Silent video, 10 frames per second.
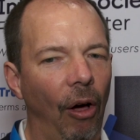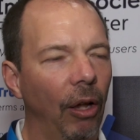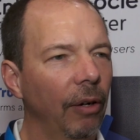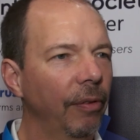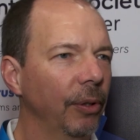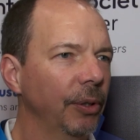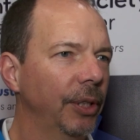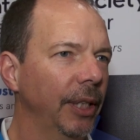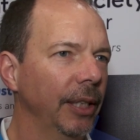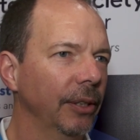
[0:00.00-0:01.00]
All of those
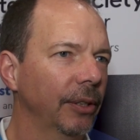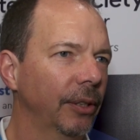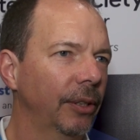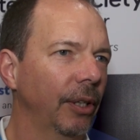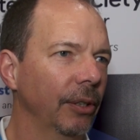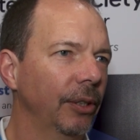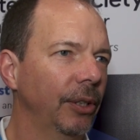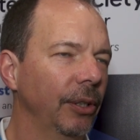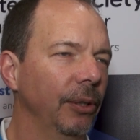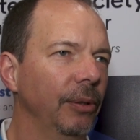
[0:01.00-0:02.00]
things start
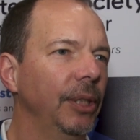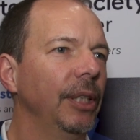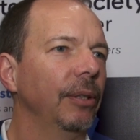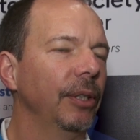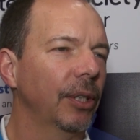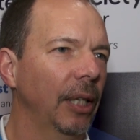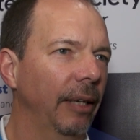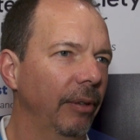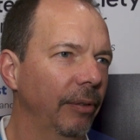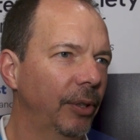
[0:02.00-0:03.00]
to decrease the
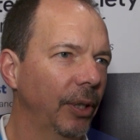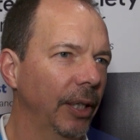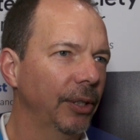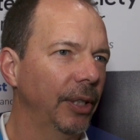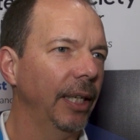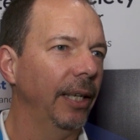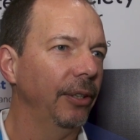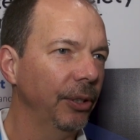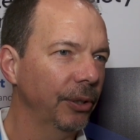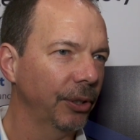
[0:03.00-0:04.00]
level of trust that
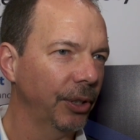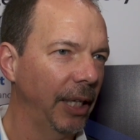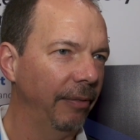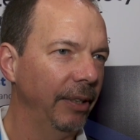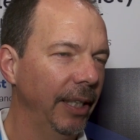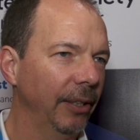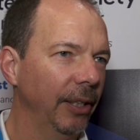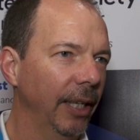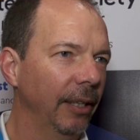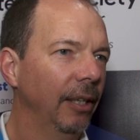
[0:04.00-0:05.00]
end users have in the
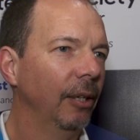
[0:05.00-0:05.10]
internet,